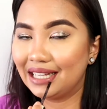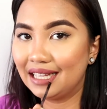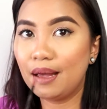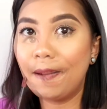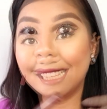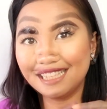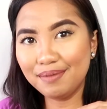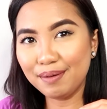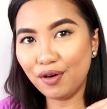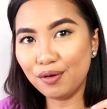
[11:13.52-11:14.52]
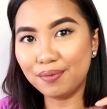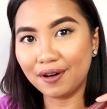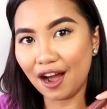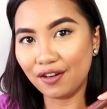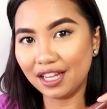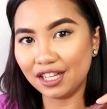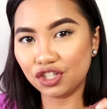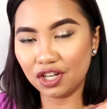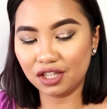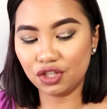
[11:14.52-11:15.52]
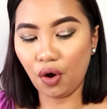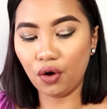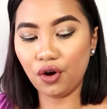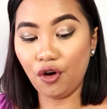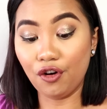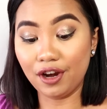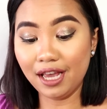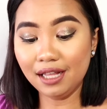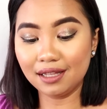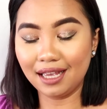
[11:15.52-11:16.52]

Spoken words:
It has a little bit more brownish tone on it.